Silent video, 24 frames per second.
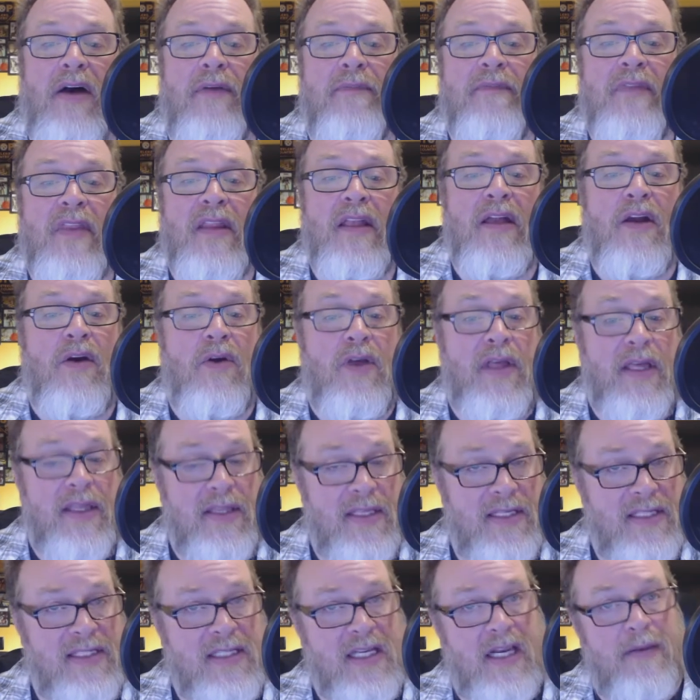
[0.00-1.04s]
Now,
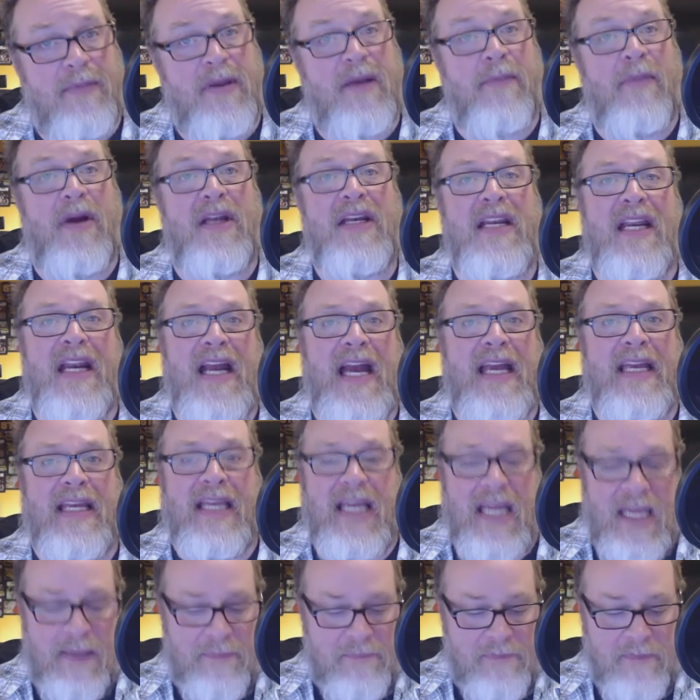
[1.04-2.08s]
this is going to be a Monday
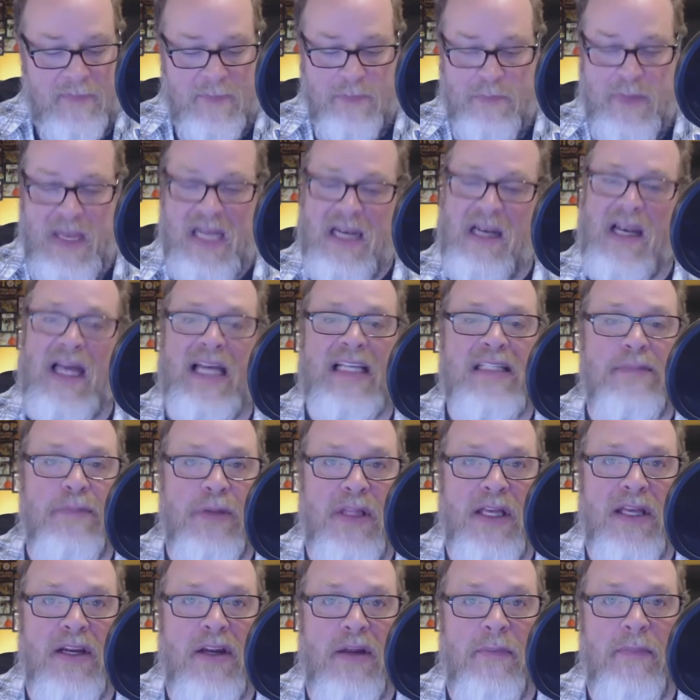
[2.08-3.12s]
night game. Ben
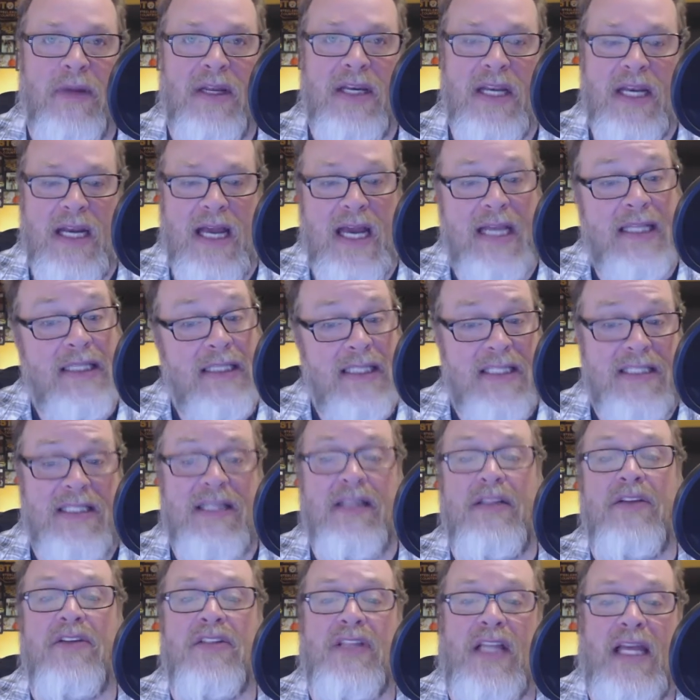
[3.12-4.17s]
likes playing on Monday
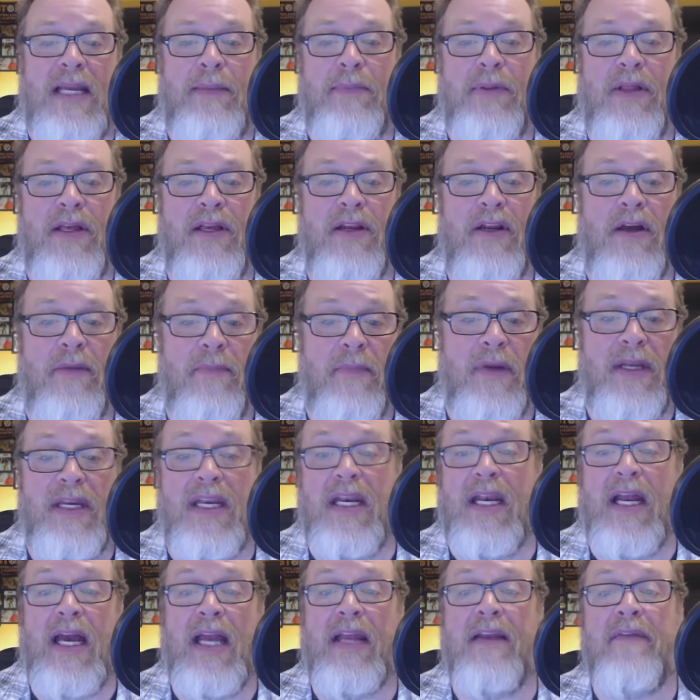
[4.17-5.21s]
night. The Steelers like playing
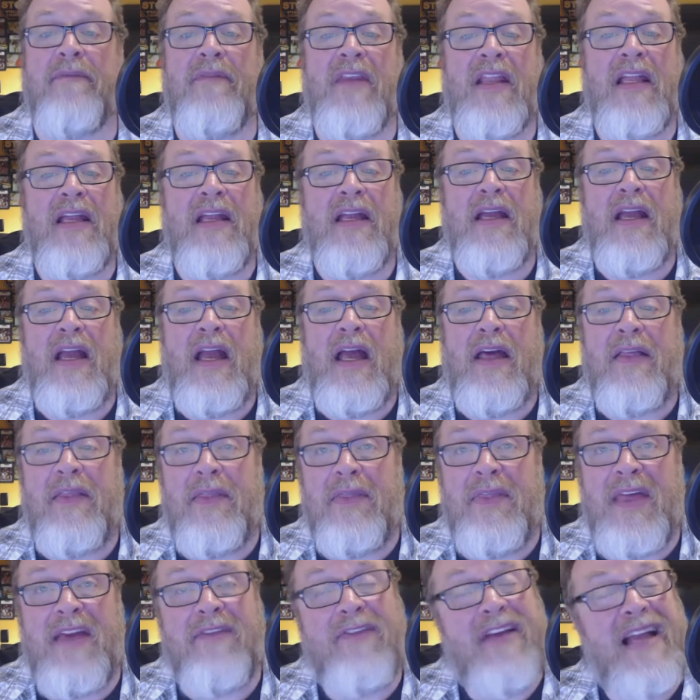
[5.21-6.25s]
on Monday night.
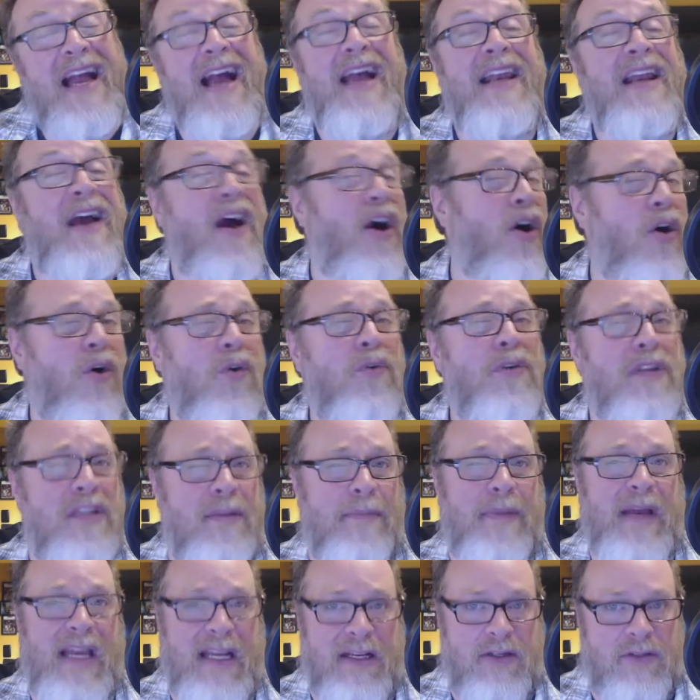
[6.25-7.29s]
They've kind of
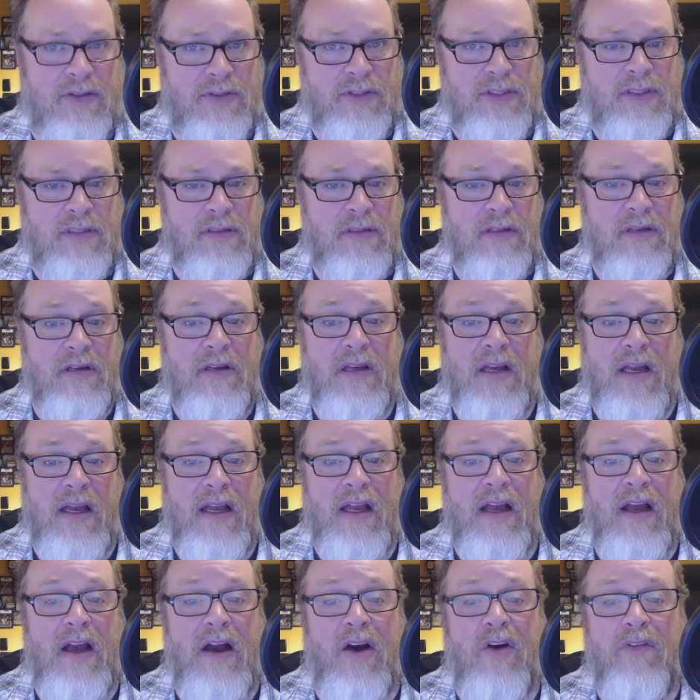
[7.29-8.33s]
owned the Bengals
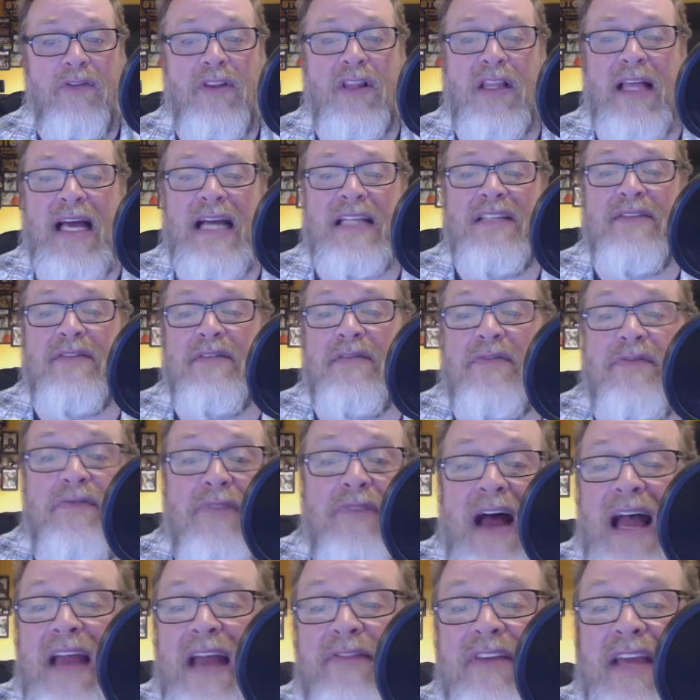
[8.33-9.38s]
over the
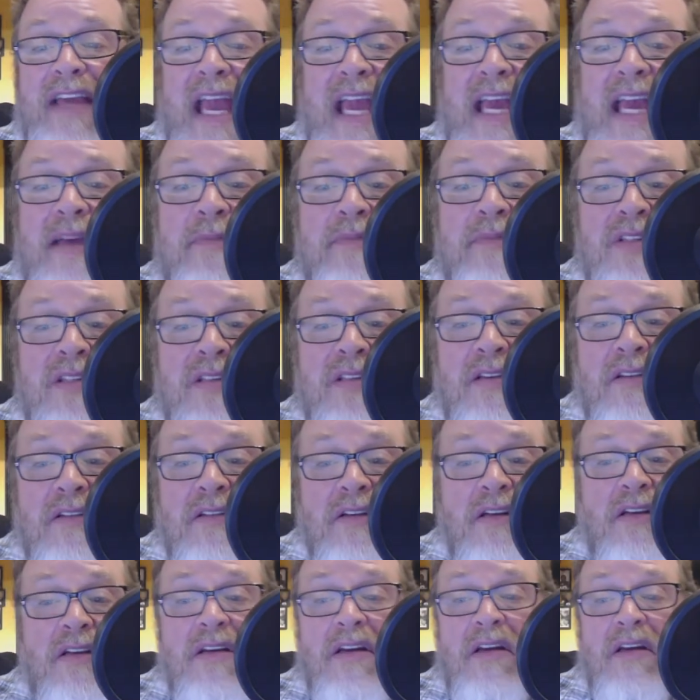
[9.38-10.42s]
last 5
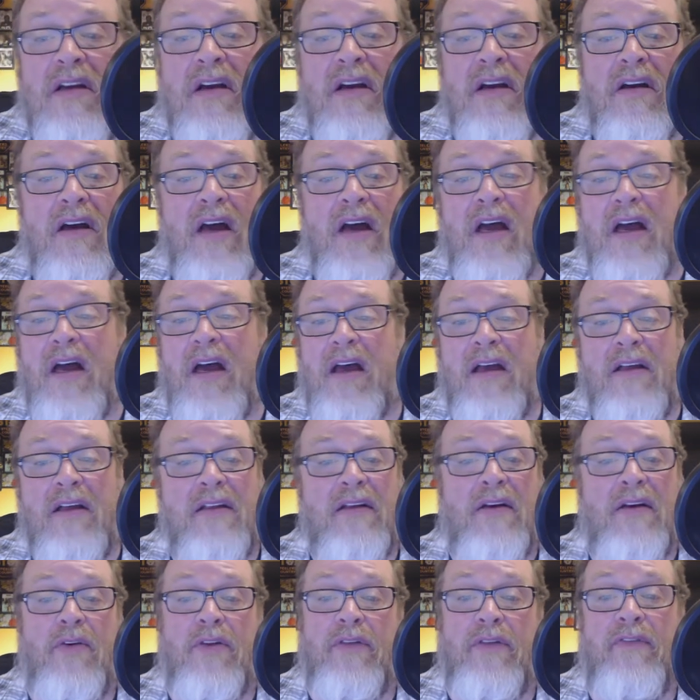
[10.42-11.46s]
games,
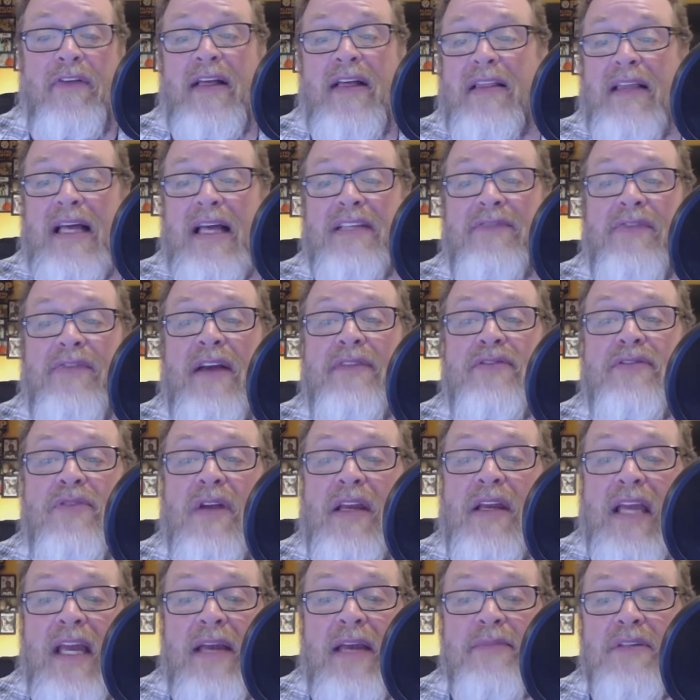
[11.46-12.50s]
or the last
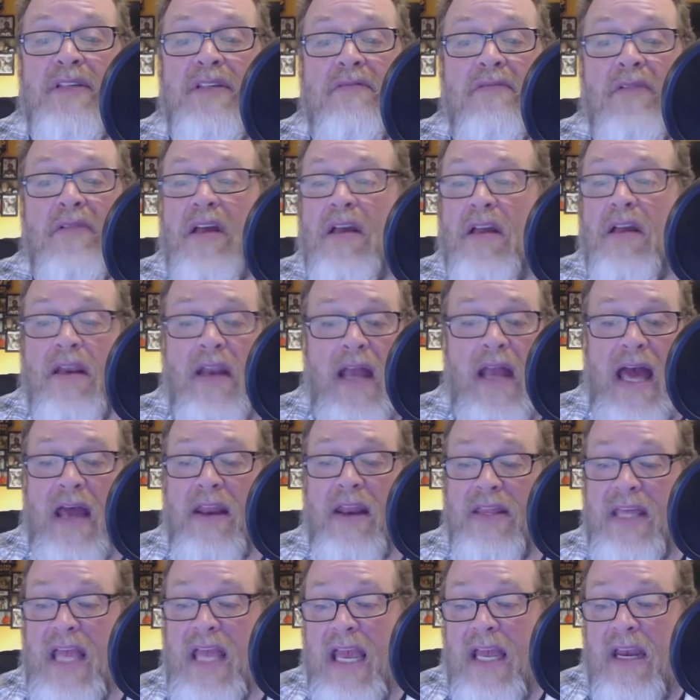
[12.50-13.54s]
5 straight games,
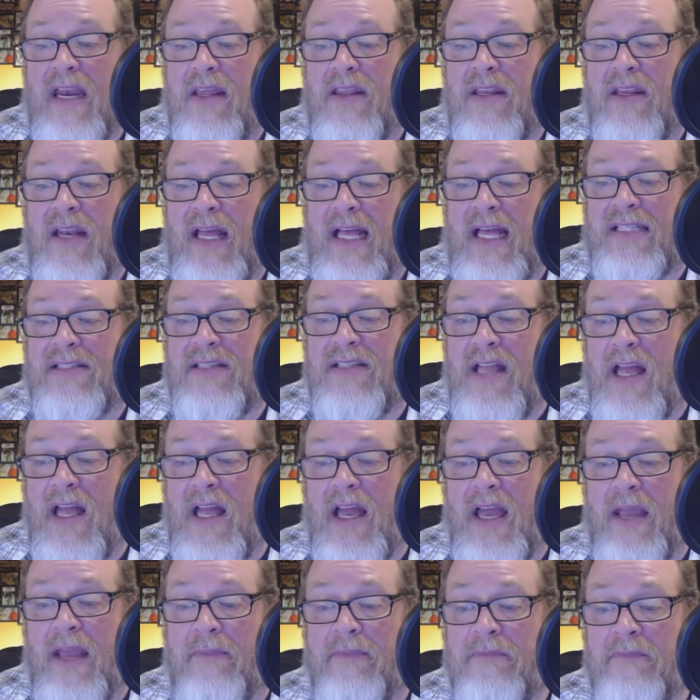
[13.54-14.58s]
and out of the 8 of the
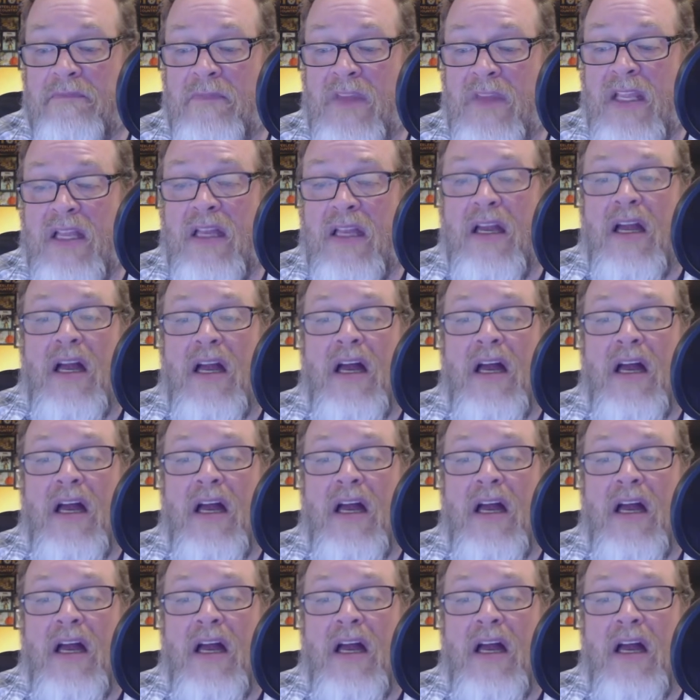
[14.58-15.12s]
last 9,